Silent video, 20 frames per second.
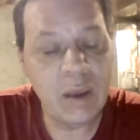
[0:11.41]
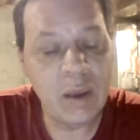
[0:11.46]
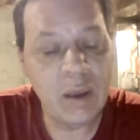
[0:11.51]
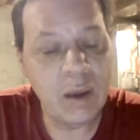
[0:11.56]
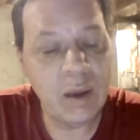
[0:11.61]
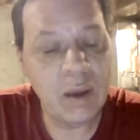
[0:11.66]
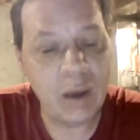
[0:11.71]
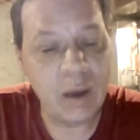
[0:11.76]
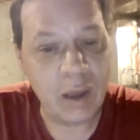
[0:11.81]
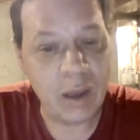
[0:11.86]

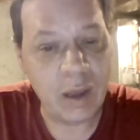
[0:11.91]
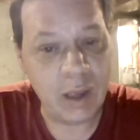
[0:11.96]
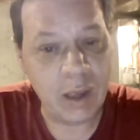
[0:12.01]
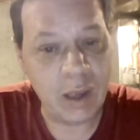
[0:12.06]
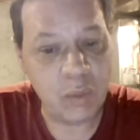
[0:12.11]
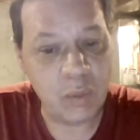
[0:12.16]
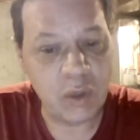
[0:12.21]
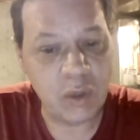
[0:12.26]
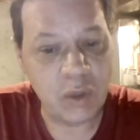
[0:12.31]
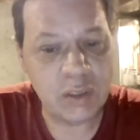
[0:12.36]
Hi, I
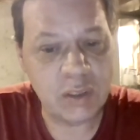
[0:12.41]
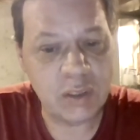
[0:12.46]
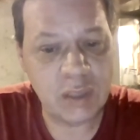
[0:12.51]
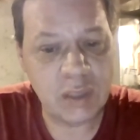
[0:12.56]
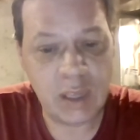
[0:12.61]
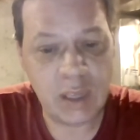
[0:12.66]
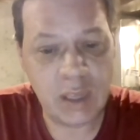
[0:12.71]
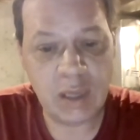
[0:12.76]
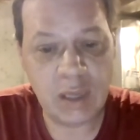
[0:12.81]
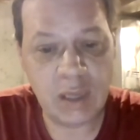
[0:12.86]
am Russ,
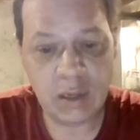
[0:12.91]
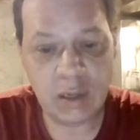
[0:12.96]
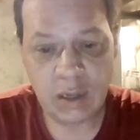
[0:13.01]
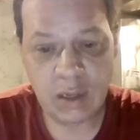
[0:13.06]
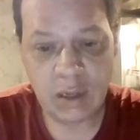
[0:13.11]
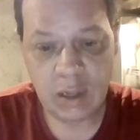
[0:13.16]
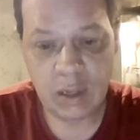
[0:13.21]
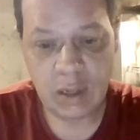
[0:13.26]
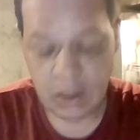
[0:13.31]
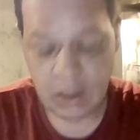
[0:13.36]
and
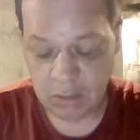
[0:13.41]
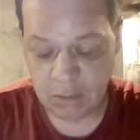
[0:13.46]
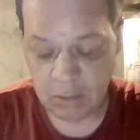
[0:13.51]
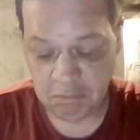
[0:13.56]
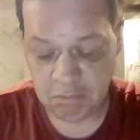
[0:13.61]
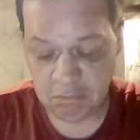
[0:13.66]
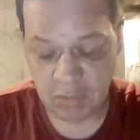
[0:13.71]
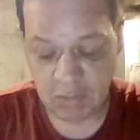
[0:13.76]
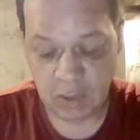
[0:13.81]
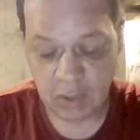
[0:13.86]

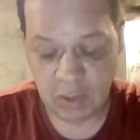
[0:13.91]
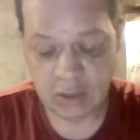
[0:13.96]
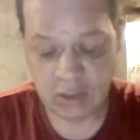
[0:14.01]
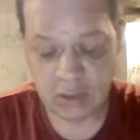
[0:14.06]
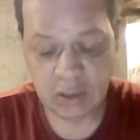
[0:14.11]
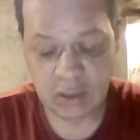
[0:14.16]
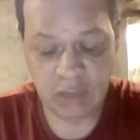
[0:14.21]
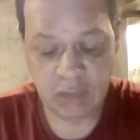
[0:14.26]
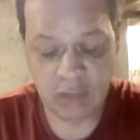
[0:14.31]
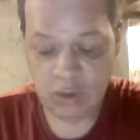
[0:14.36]

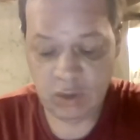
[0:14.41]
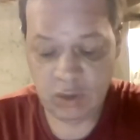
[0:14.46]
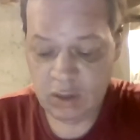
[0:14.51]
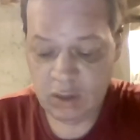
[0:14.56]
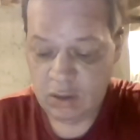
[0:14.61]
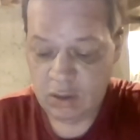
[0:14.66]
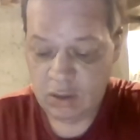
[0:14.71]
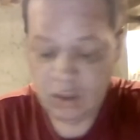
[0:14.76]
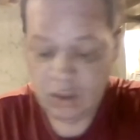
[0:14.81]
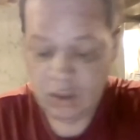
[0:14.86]
let's give you
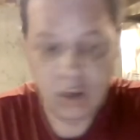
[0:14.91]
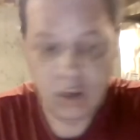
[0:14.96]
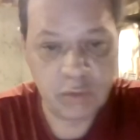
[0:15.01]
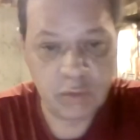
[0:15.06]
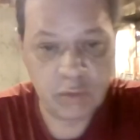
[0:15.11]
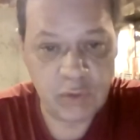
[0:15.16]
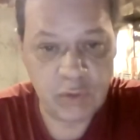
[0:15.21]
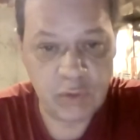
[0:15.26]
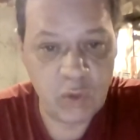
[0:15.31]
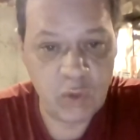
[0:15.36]
a little
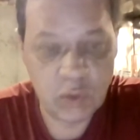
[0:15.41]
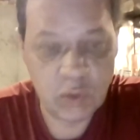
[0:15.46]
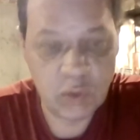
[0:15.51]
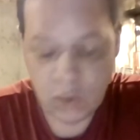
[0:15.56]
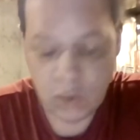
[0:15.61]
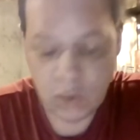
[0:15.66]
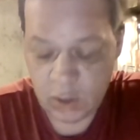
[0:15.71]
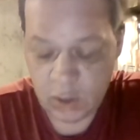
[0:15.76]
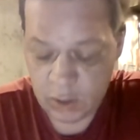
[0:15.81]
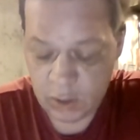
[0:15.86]
overview of what's
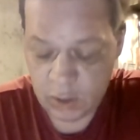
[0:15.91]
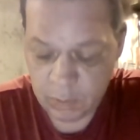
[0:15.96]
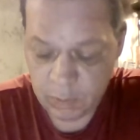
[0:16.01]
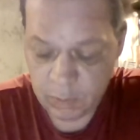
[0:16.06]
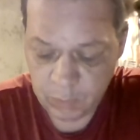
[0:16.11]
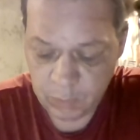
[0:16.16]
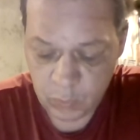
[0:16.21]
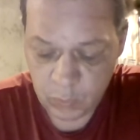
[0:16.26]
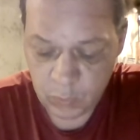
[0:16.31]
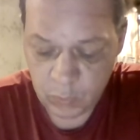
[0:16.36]
going on here.
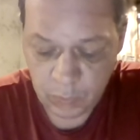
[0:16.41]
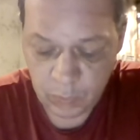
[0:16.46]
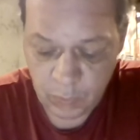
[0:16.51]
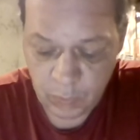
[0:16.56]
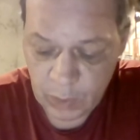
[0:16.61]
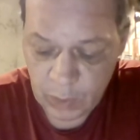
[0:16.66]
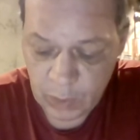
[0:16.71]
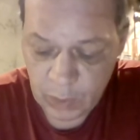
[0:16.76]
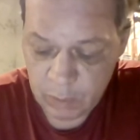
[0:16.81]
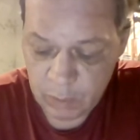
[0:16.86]

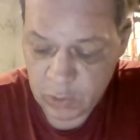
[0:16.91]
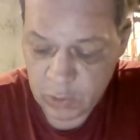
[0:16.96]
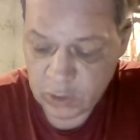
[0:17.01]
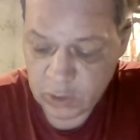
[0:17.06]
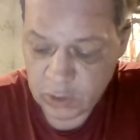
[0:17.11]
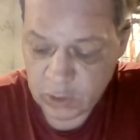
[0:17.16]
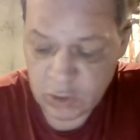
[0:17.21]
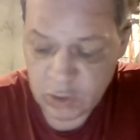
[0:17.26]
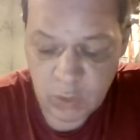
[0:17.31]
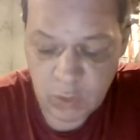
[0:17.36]

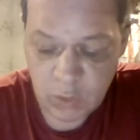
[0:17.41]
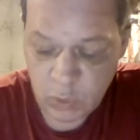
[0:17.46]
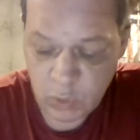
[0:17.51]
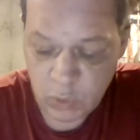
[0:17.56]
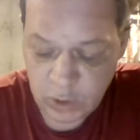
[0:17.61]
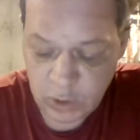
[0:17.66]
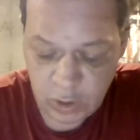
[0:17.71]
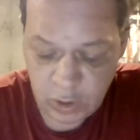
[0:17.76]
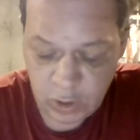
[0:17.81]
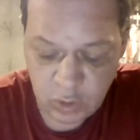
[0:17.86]
President Trump
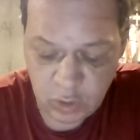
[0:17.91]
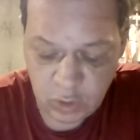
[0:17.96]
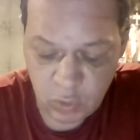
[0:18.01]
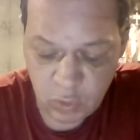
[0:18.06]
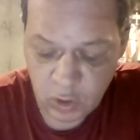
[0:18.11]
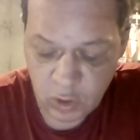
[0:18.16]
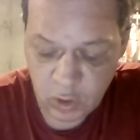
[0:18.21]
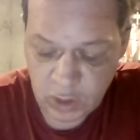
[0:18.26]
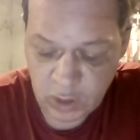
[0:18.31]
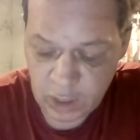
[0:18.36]
wants to issue
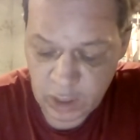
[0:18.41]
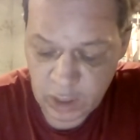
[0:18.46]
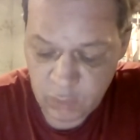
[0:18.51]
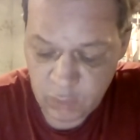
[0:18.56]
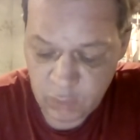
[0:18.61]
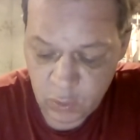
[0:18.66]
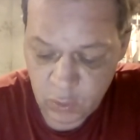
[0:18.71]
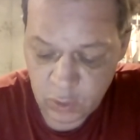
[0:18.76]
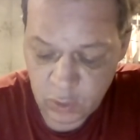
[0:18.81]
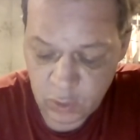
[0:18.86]
more executive
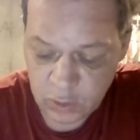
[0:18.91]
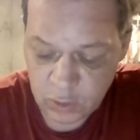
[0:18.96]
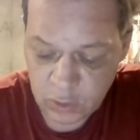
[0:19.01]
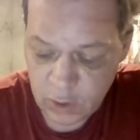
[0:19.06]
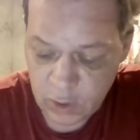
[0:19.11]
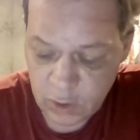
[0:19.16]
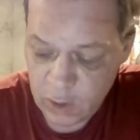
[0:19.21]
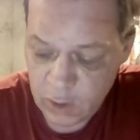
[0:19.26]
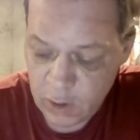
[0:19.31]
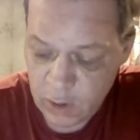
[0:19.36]
orders
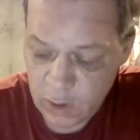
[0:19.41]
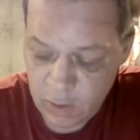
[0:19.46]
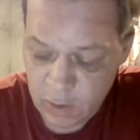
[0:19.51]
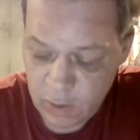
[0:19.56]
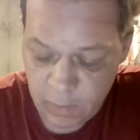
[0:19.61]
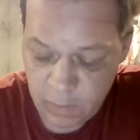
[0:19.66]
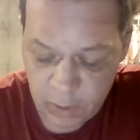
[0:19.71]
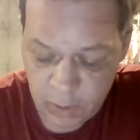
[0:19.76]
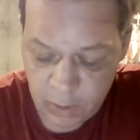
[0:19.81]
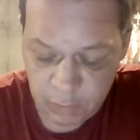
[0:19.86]

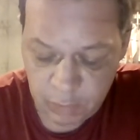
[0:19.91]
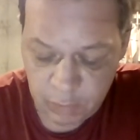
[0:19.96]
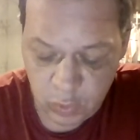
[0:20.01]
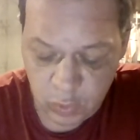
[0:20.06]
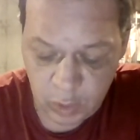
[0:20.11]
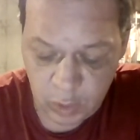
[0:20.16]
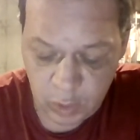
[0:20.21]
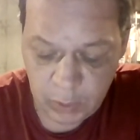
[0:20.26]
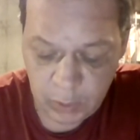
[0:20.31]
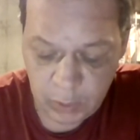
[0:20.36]
for
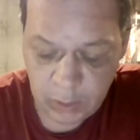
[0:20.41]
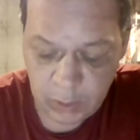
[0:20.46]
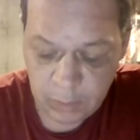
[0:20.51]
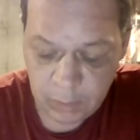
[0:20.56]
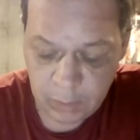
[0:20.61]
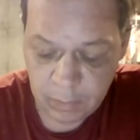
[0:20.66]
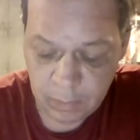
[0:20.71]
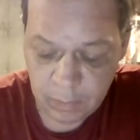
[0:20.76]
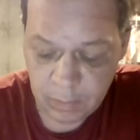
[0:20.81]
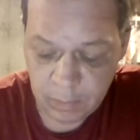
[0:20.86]
unemployment,
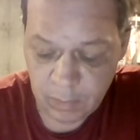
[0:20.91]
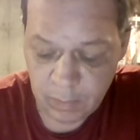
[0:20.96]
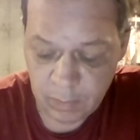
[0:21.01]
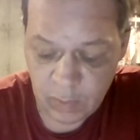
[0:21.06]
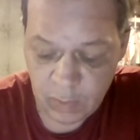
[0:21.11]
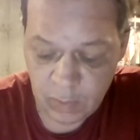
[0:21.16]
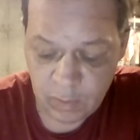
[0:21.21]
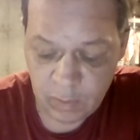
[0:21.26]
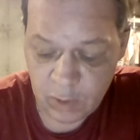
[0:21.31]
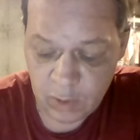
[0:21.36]

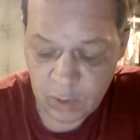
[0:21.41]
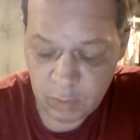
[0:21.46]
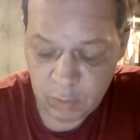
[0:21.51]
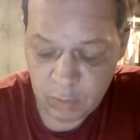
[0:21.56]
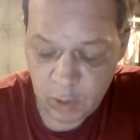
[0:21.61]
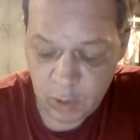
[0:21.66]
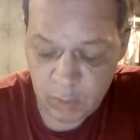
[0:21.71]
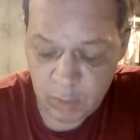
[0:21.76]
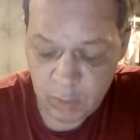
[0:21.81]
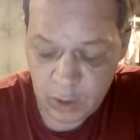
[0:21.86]
for
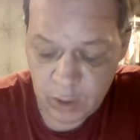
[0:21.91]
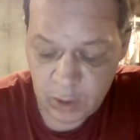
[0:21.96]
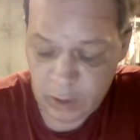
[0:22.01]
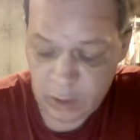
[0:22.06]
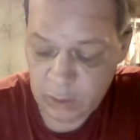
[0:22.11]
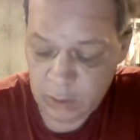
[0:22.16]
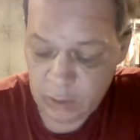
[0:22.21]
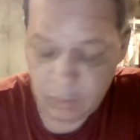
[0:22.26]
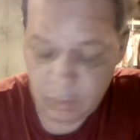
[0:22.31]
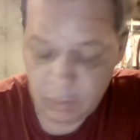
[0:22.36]
unemployment
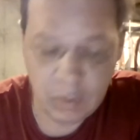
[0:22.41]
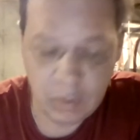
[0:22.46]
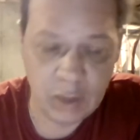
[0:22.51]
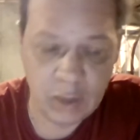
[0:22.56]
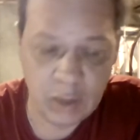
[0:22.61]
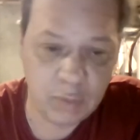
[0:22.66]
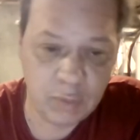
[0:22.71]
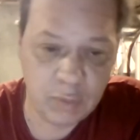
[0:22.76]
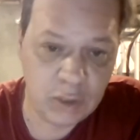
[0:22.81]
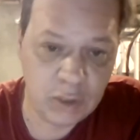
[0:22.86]
money that
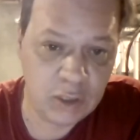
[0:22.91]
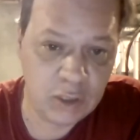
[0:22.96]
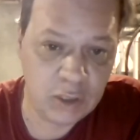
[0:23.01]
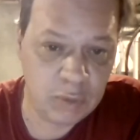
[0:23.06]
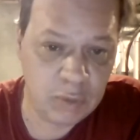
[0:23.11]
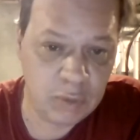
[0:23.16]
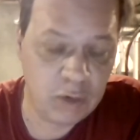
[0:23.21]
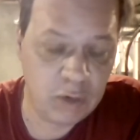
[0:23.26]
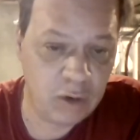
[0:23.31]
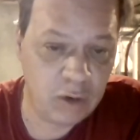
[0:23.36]
is basically
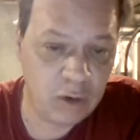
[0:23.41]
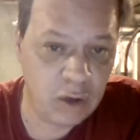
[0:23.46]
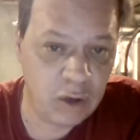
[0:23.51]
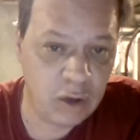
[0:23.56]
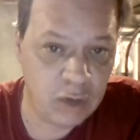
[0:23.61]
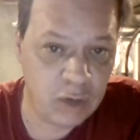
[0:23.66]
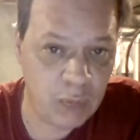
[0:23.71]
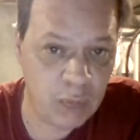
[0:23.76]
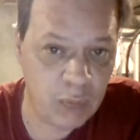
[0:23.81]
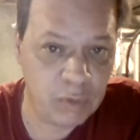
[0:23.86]
going to be on
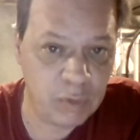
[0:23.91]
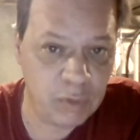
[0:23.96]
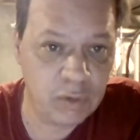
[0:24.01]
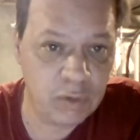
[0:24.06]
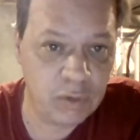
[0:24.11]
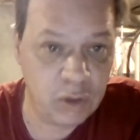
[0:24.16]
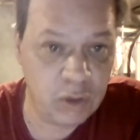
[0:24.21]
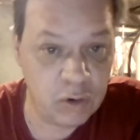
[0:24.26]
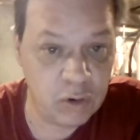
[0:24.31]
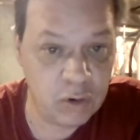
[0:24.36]
top of
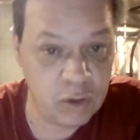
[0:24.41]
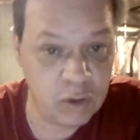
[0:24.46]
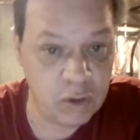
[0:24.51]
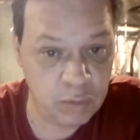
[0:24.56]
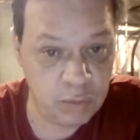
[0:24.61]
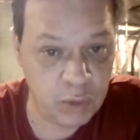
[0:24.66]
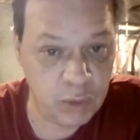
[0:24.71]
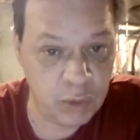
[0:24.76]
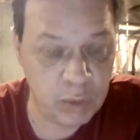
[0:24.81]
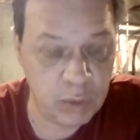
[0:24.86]
the current
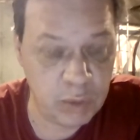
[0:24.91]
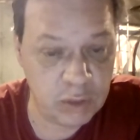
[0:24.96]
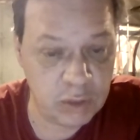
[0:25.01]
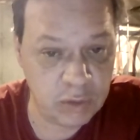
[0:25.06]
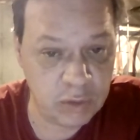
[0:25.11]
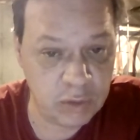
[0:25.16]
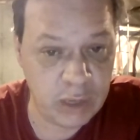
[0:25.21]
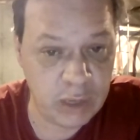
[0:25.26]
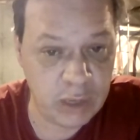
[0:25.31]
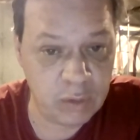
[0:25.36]
unemployment that's
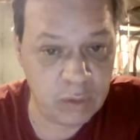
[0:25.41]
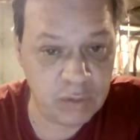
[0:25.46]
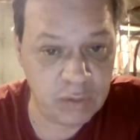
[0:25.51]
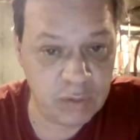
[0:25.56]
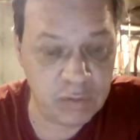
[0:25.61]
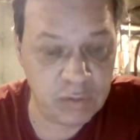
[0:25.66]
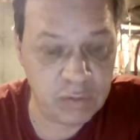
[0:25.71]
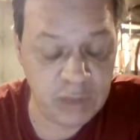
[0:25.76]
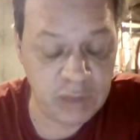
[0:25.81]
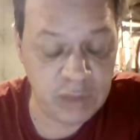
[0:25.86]
already out there
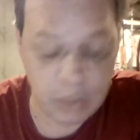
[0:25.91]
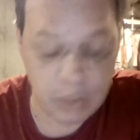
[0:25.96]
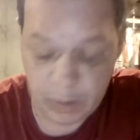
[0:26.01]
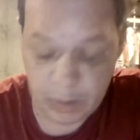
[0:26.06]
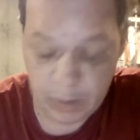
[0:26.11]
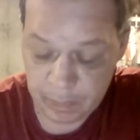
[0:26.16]
from FEMA.